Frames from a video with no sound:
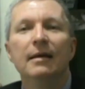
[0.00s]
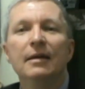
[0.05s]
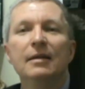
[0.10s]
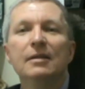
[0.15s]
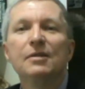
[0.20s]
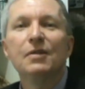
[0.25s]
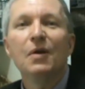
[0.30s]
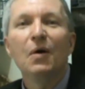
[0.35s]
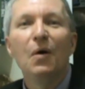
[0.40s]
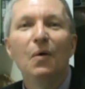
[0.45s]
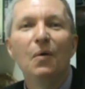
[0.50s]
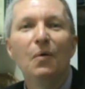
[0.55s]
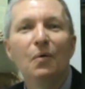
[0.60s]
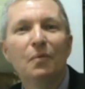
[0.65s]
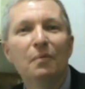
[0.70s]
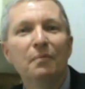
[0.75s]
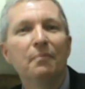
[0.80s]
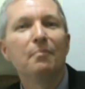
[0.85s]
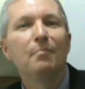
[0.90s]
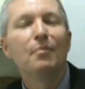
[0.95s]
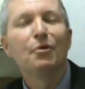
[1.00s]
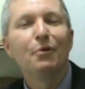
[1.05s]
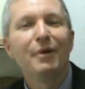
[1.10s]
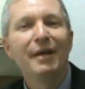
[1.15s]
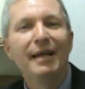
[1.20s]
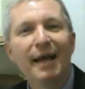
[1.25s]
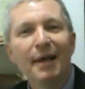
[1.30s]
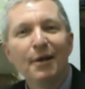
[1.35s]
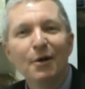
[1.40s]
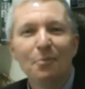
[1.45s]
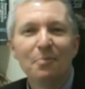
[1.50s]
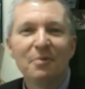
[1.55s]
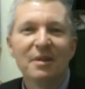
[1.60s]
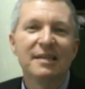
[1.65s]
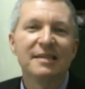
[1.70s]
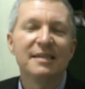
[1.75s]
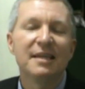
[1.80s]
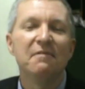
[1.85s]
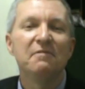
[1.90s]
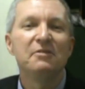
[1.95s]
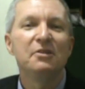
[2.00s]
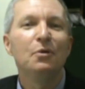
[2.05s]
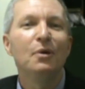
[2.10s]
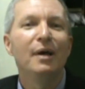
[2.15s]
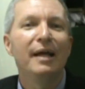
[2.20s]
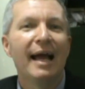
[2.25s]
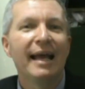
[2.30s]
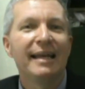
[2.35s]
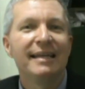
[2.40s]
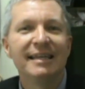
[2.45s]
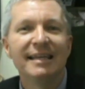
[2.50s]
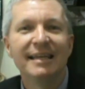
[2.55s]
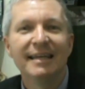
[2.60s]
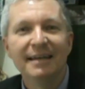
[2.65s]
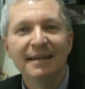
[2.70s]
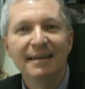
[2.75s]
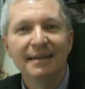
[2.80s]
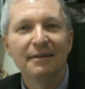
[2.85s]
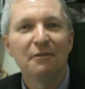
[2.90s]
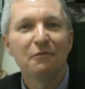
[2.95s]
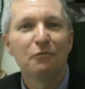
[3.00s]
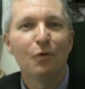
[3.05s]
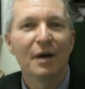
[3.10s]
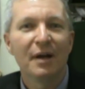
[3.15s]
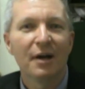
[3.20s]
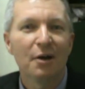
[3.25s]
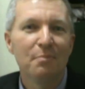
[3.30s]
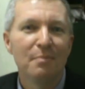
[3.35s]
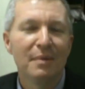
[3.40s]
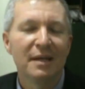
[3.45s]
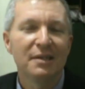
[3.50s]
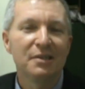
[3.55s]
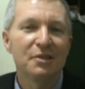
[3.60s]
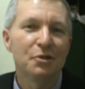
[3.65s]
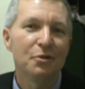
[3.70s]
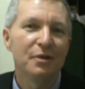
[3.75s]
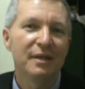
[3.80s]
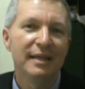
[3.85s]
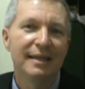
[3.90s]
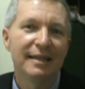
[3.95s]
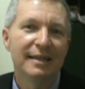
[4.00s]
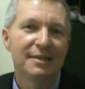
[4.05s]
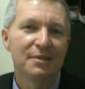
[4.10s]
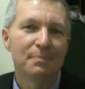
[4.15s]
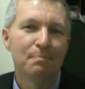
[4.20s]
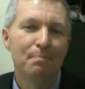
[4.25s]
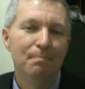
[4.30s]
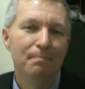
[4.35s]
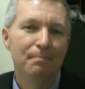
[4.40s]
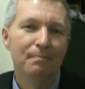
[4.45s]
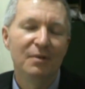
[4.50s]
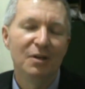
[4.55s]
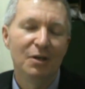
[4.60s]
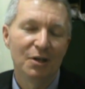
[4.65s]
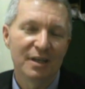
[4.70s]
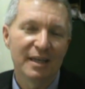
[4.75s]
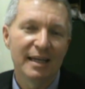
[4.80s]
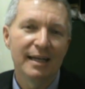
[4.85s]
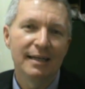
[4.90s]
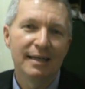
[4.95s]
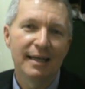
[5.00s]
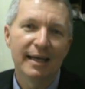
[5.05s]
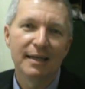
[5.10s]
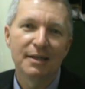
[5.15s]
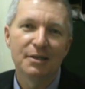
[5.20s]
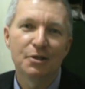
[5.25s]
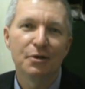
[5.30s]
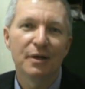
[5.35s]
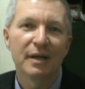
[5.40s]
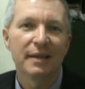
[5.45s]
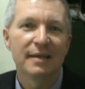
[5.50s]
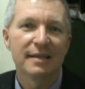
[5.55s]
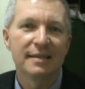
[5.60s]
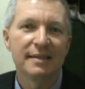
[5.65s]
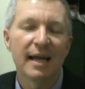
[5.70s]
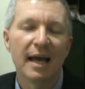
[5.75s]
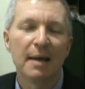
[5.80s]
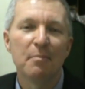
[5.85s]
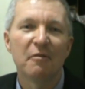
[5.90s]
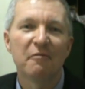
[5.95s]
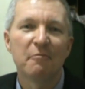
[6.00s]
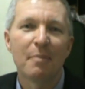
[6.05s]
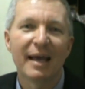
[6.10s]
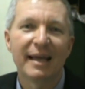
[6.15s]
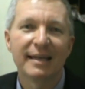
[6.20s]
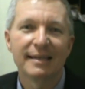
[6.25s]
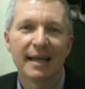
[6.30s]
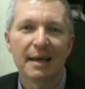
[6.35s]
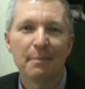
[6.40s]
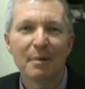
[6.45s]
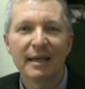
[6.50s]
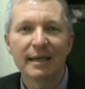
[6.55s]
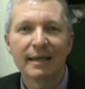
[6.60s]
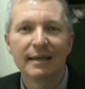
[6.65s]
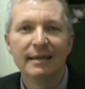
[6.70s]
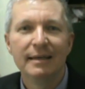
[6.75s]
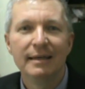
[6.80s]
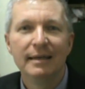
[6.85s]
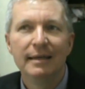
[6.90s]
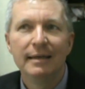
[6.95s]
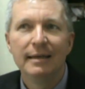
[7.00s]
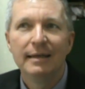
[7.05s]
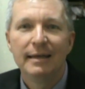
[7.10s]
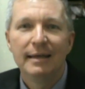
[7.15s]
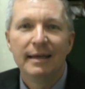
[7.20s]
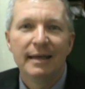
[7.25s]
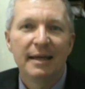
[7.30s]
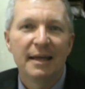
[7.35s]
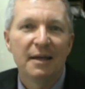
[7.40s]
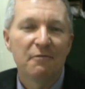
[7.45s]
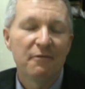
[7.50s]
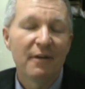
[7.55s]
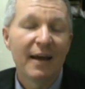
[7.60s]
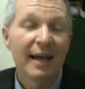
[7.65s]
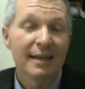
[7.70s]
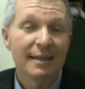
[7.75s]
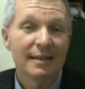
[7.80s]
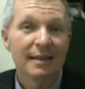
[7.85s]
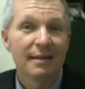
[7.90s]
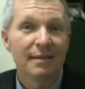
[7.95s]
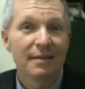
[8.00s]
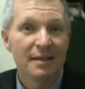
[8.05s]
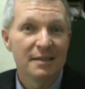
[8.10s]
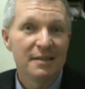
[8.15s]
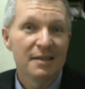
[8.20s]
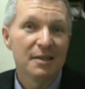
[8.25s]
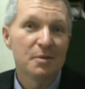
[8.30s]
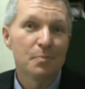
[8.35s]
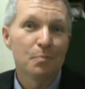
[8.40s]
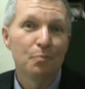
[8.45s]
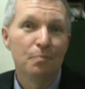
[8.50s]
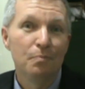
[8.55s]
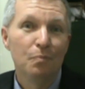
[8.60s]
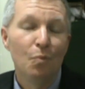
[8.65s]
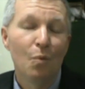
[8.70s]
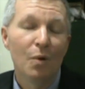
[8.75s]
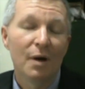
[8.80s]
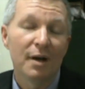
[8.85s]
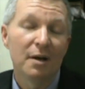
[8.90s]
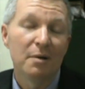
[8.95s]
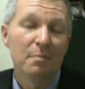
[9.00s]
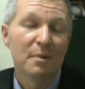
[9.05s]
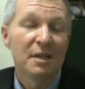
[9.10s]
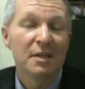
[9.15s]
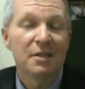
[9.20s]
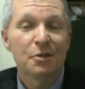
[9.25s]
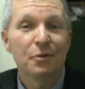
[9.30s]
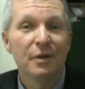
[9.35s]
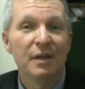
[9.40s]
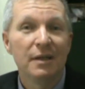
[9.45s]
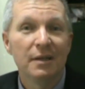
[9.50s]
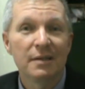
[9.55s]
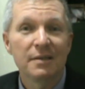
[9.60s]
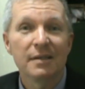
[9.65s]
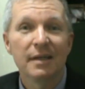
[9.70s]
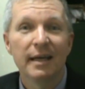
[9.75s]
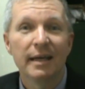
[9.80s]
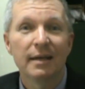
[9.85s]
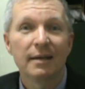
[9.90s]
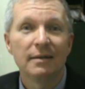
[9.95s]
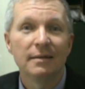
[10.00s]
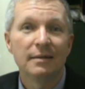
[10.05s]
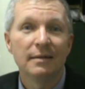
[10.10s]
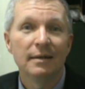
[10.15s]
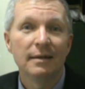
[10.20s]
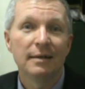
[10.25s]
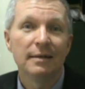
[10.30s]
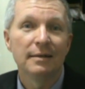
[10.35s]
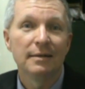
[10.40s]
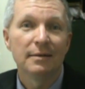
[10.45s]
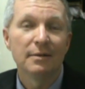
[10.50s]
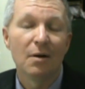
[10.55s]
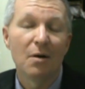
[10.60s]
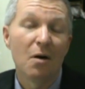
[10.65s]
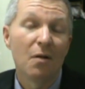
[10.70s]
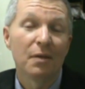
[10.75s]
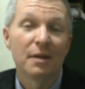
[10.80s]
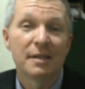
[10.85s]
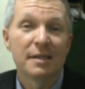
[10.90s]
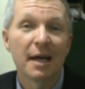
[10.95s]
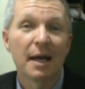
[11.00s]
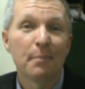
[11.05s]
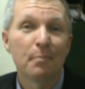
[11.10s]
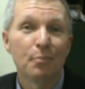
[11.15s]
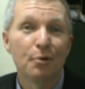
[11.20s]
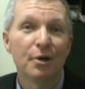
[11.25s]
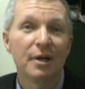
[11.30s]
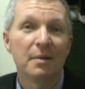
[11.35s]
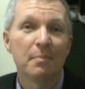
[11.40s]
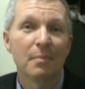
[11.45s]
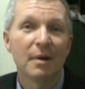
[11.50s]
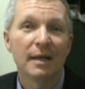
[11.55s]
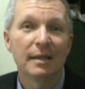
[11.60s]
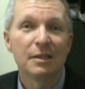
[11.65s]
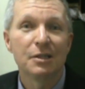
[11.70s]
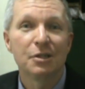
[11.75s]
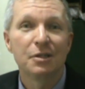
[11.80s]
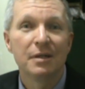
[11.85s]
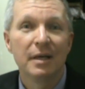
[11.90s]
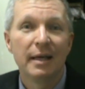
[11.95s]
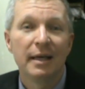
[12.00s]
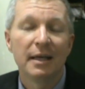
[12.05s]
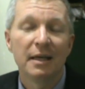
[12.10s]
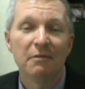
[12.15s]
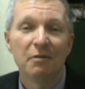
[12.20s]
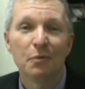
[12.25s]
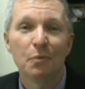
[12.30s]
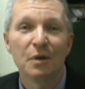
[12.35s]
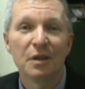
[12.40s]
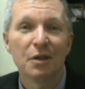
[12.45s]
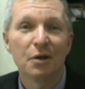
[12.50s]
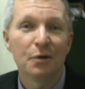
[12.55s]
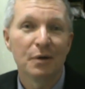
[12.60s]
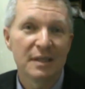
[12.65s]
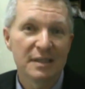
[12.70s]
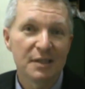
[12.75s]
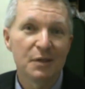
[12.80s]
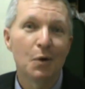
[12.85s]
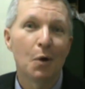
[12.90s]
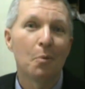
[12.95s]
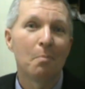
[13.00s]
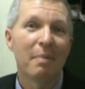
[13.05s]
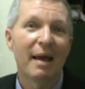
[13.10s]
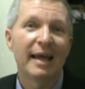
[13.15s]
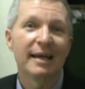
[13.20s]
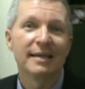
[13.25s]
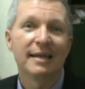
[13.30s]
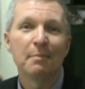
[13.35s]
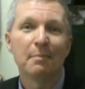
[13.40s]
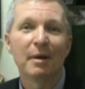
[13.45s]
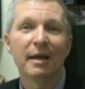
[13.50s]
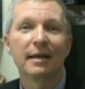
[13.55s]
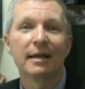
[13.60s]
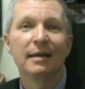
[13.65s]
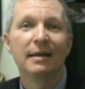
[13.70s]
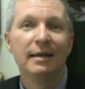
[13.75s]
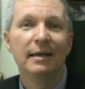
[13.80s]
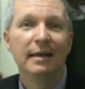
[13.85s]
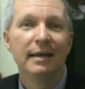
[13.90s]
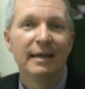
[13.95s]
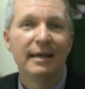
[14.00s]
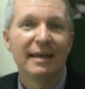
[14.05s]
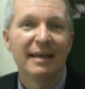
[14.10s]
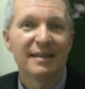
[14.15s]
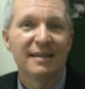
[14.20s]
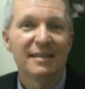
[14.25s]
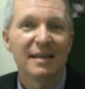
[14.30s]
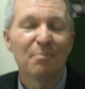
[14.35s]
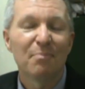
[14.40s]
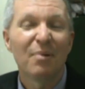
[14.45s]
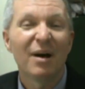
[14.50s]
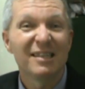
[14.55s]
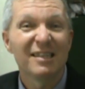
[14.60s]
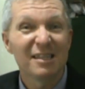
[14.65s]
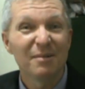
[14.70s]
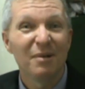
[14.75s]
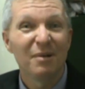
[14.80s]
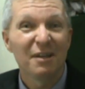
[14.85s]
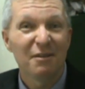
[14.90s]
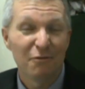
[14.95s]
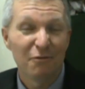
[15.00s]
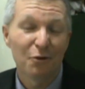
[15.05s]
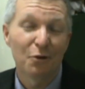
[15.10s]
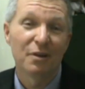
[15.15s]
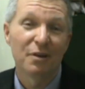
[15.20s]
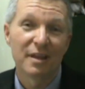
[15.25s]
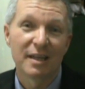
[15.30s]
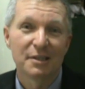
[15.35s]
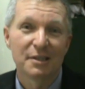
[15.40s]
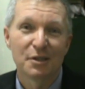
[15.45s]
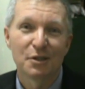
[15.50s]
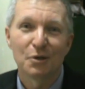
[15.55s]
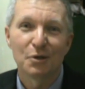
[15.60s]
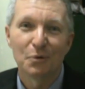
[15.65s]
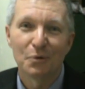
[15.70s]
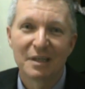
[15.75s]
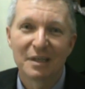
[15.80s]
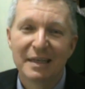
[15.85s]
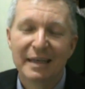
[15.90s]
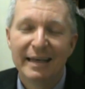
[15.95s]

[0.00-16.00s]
So, Maureen, I hope this gives you an idea of what our ministry is looking like during this time of pandemic. In fact, this is what our ministry looks like uh, all the time, pretty much, even when there is no pandemic except possibly for this suit.